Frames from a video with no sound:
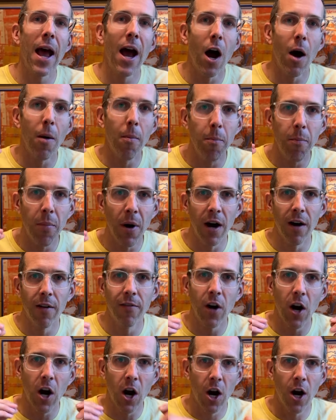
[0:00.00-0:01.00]
above
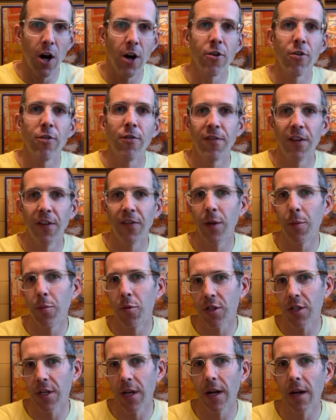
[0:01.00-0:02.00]

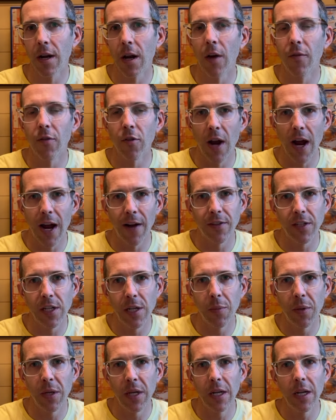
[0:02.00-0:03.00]
150% of your
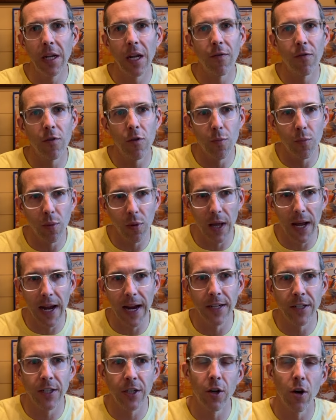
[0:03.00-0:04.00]
FTP if you
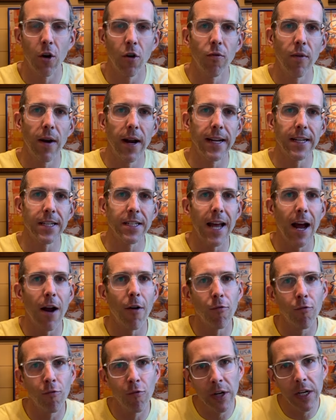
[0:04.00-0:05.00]
plan to go race that
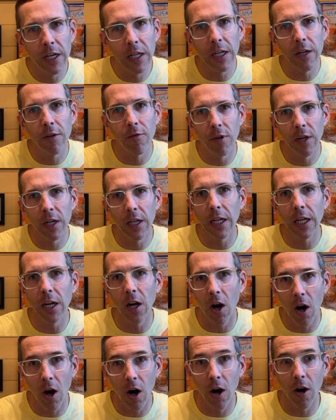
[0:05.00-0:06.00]
really, really
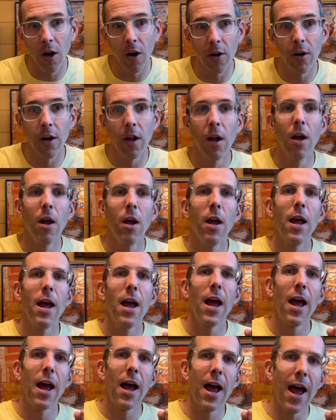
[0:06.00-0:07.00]
hard
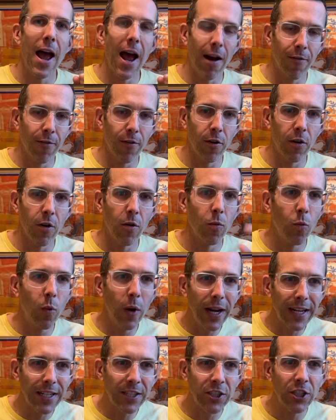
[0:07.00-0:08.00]
effort,
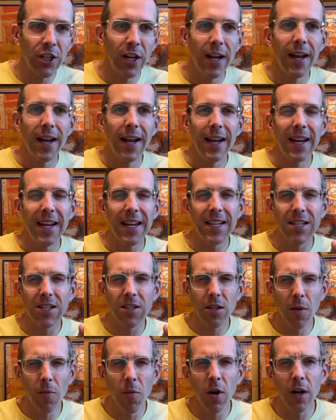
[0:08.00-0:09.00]
which is
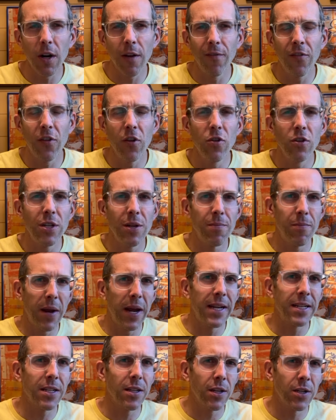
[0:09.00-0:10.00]
somewhat confusing
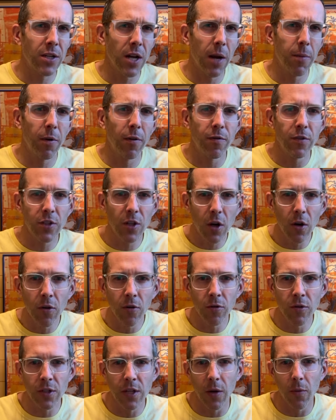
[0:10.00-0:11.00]
based on the type of
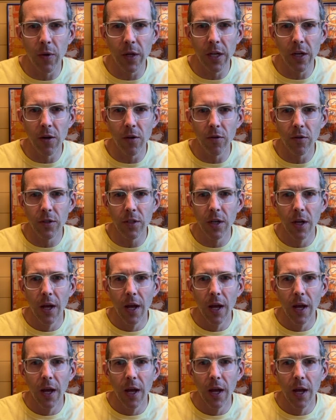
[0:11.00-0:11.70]
zones that we use.